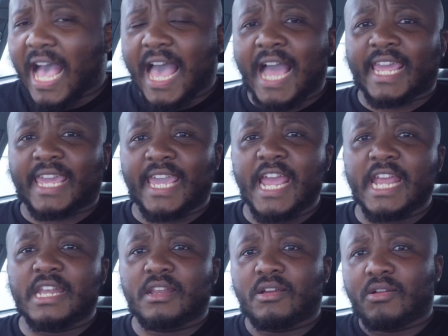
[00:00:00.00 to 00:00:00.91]

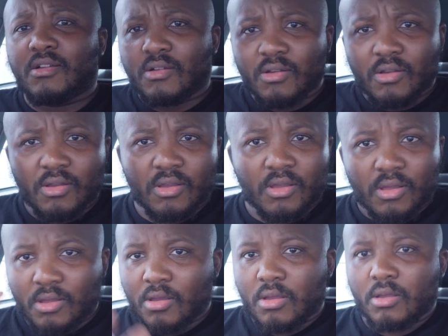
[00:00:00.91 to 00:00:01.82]
Again,
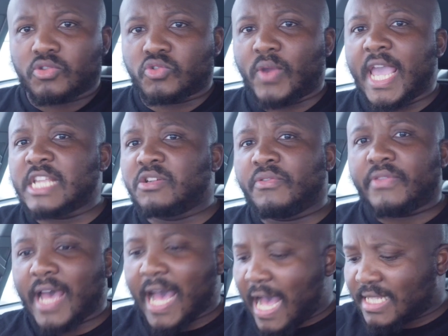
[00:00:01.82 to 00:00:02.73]
to add on
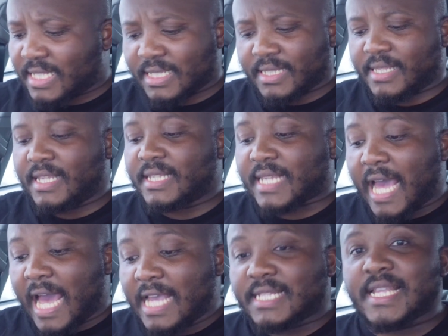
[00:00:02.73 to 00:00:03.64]
that, these
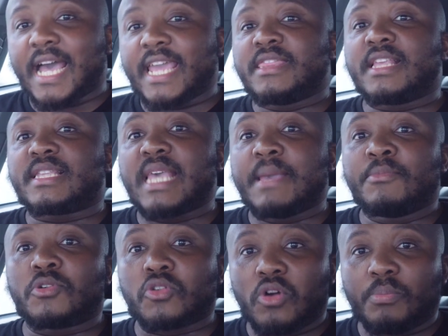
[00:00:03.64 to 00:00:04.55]
guys are in the same
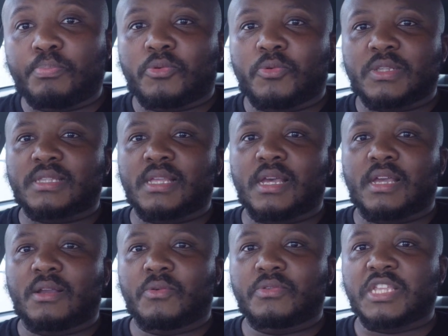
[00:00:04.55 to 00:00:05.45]
group with the
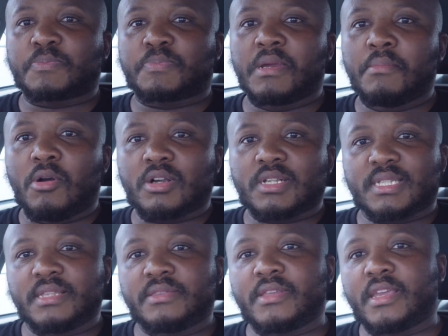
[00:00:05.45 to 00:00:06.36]
Springboks
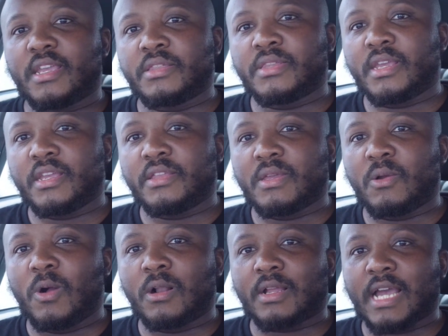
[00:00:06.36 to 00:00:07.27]
in the
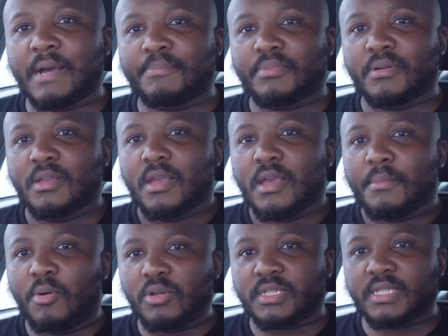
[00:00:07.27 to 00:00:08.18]
World Cup
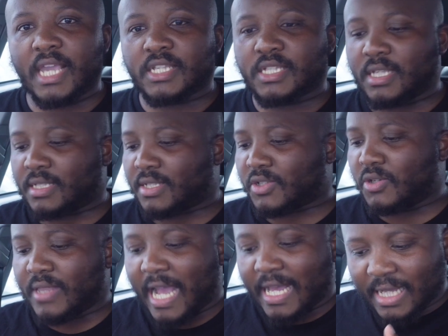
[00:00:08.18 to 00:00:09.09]
pool stages.
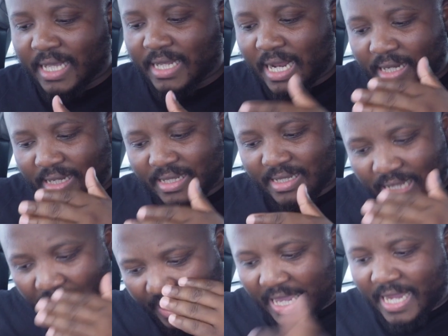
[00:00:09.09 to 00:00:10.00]
So
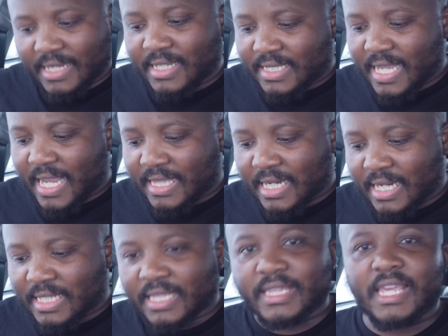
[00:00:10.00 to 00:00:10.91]
again, this adds
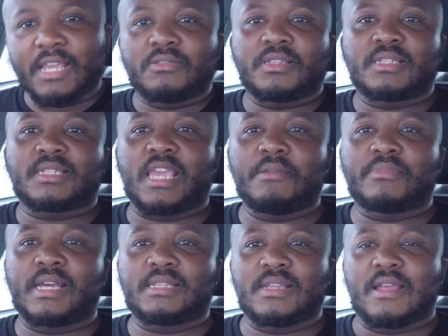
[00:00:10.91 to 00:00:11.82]
another thing on this game,
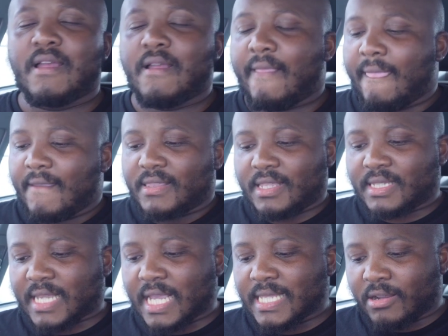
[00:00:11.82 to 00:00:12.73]
that
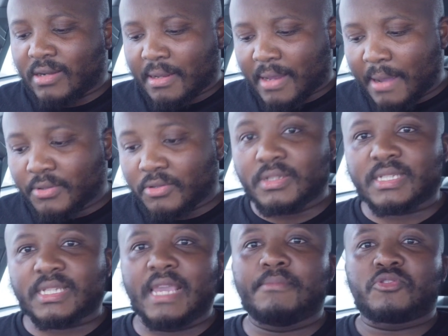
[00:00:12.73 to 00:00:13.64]
these guys are gonna come to
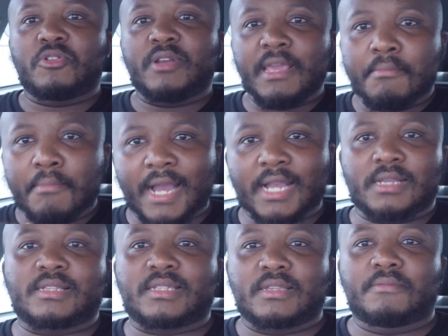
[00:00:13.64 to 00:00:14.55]
this game to lay
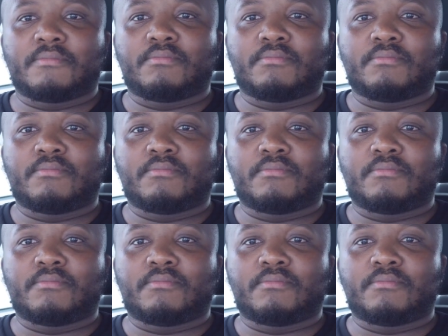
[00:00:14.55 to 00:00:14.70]
markers.